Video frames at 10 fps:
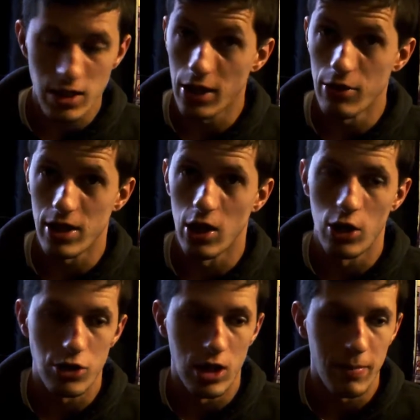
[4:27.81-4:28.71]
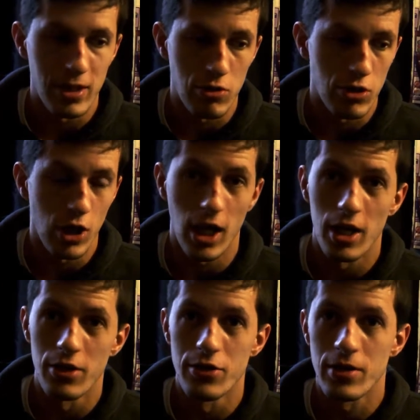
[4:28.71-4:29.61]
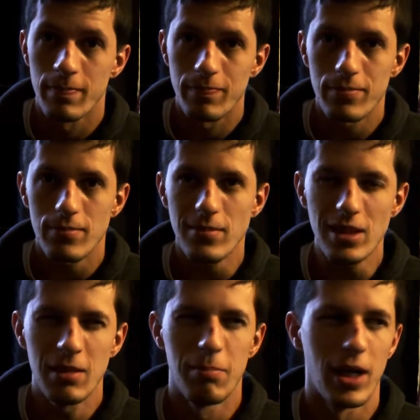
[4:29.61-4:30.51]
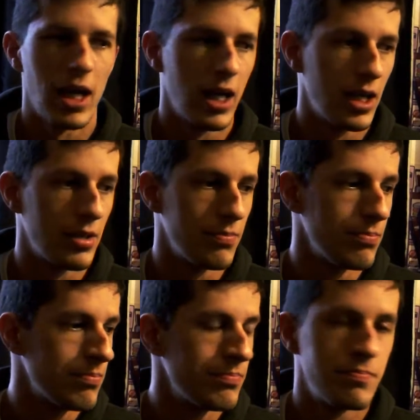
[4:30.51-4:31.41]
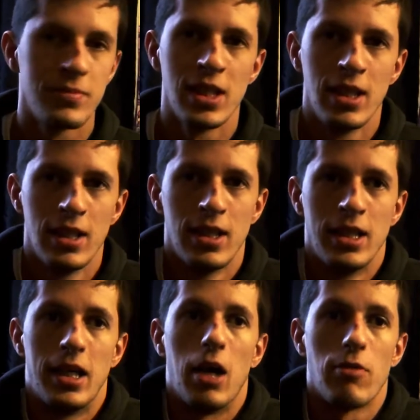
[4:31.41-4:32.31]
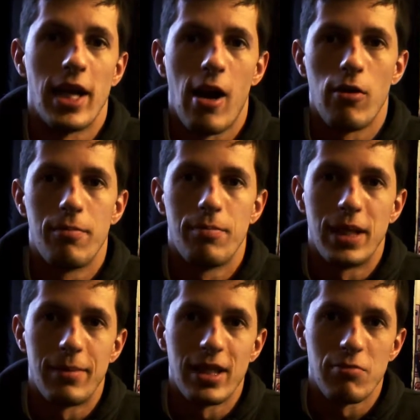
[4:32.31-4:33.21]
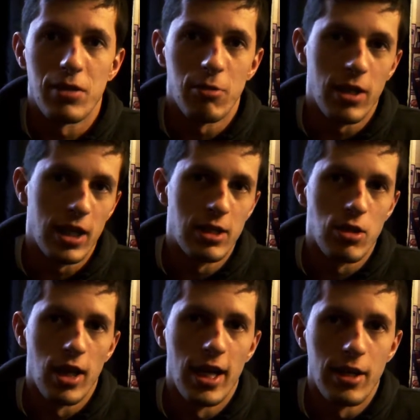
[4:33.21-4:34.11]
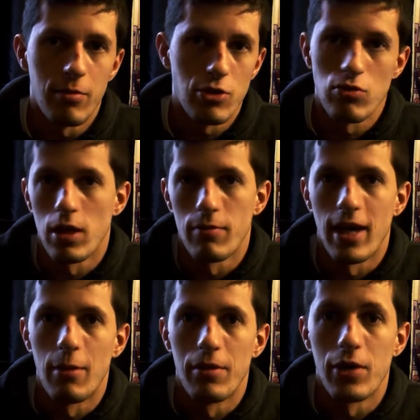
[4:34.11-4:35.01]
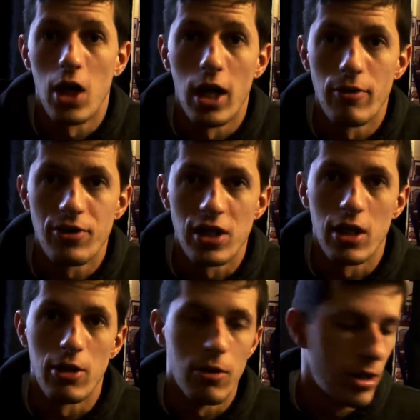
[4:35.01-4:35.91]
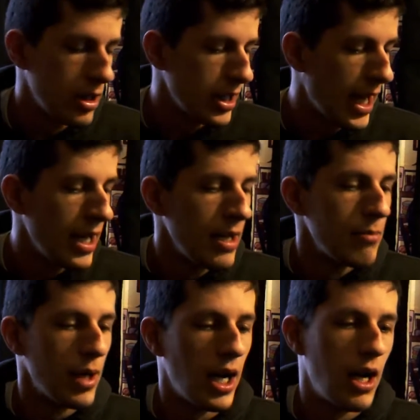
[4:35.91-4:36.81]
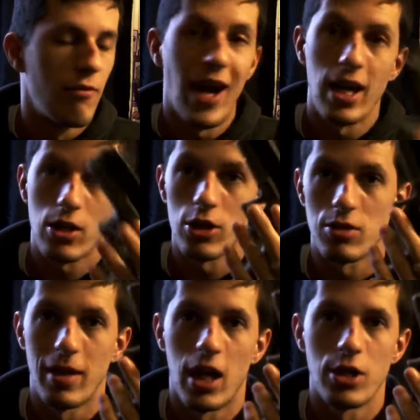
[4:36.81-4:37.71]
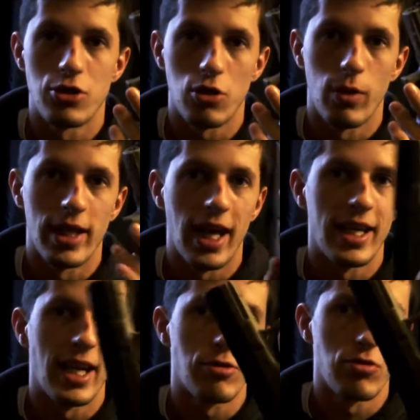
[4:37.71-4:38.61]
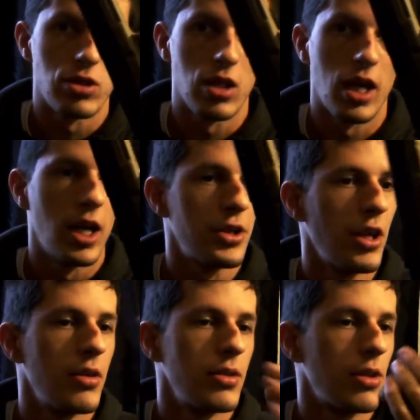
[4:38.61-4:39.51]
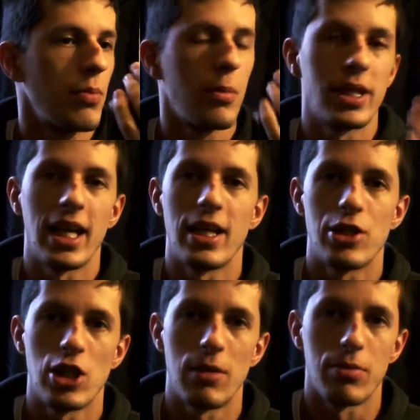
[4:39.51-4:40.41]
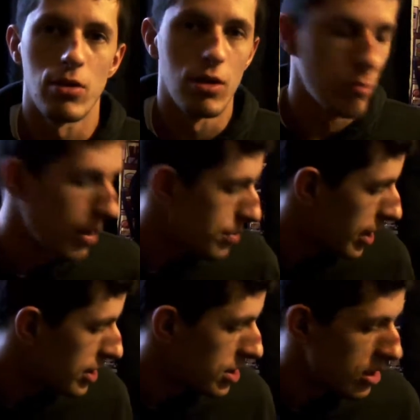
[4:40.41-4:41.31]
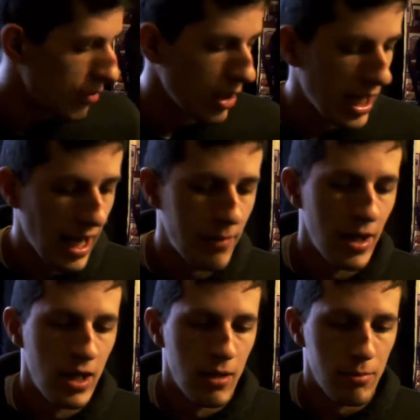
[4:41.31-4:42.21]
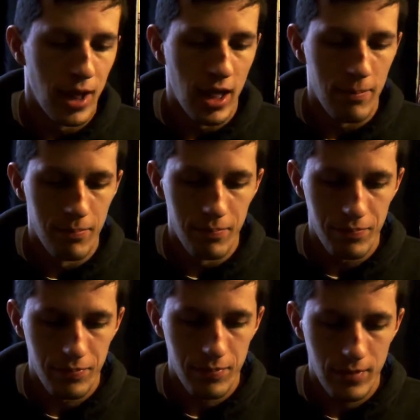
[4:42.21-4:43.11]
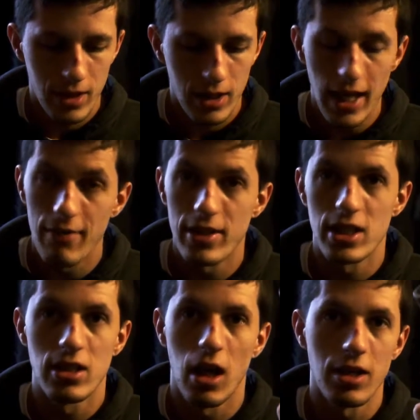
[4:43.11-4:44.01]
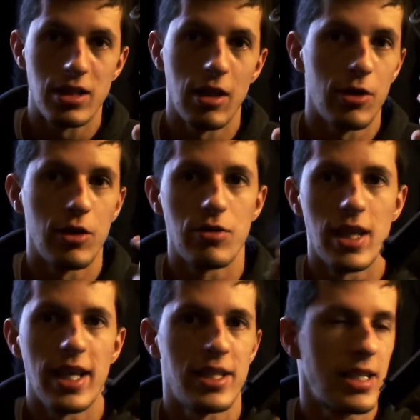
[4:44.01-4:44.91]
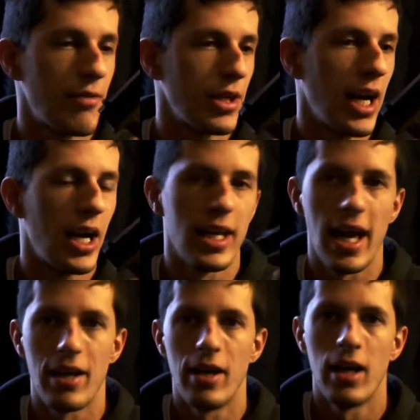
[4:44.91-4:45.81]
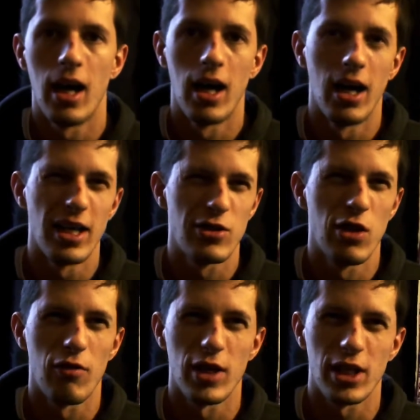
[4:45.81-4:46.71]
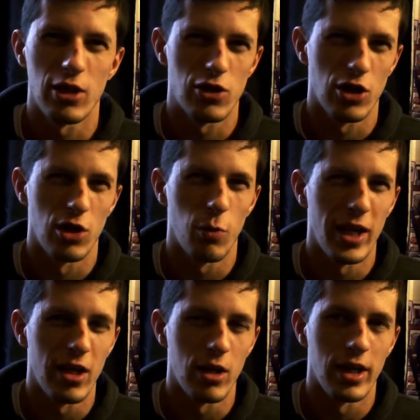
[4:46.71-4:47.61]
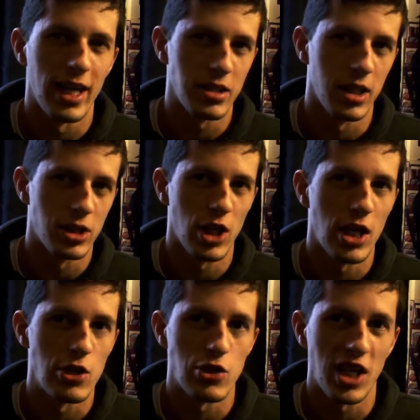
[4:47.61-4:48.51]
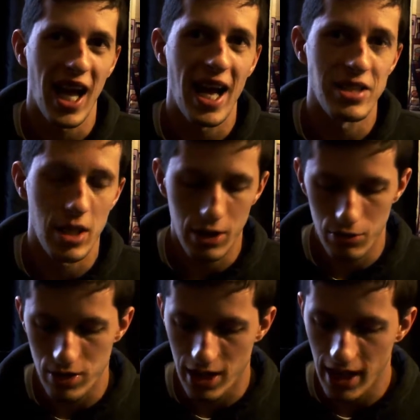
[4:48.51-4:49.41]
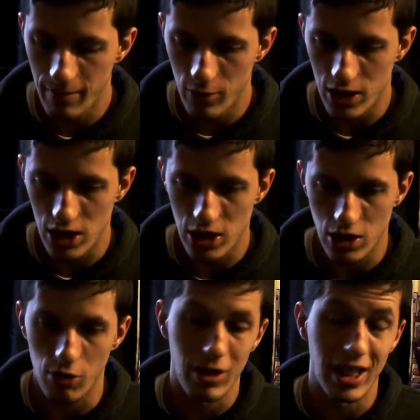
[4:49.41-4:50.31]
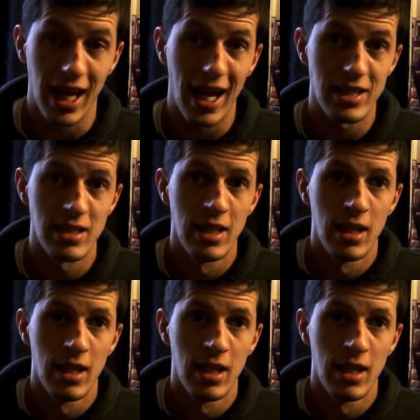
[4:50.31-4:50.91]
I use it a lot during the pistol shotguns, but I run out of BBs pretty quickly, so I end up just running around with a knife. So yeah, but that cost me 100 quid at the actual site. You could probably get it cheaper on websites and stuff like that, but yeah, I still use this every now and then. It's not very good during the winter unless I change the gas I use in it, which is the green gas.